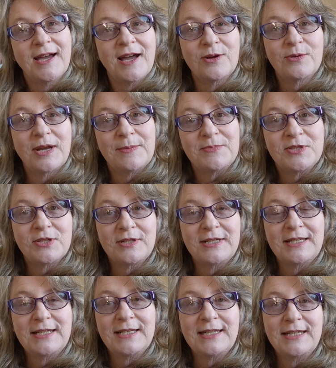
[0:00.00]
I would
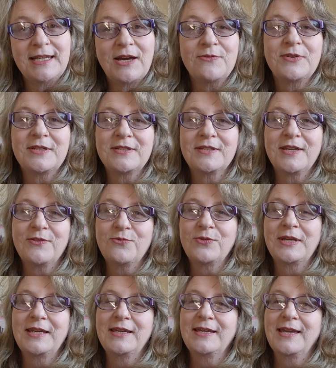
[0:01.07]
absolutely love it if we
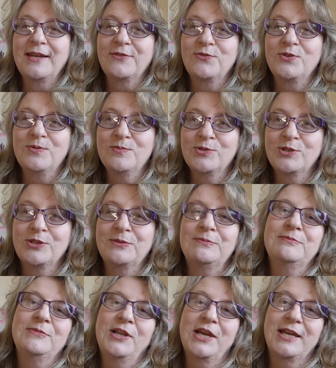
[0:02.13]
could get a few more
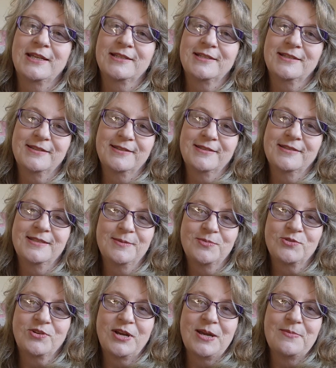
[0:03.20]
likes and
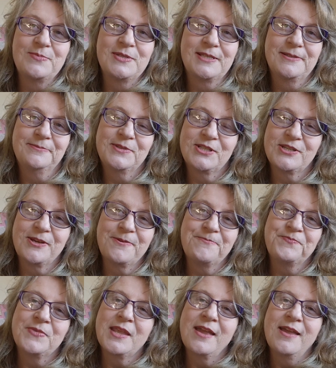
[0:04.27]
subscribes. So
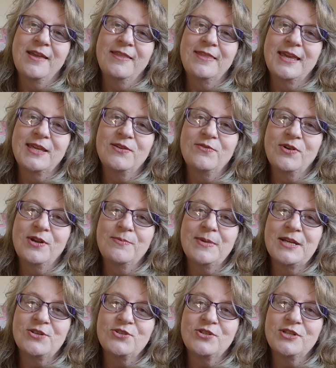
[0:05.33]
thank you very
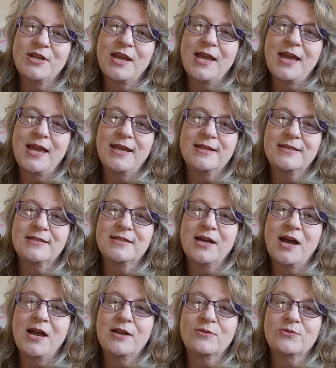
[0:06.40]
much, and
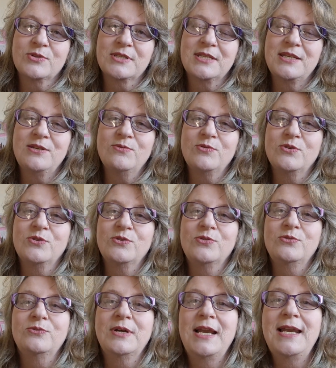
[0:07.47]
I will see you
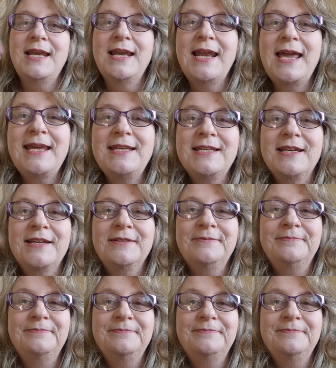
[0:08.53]
all later.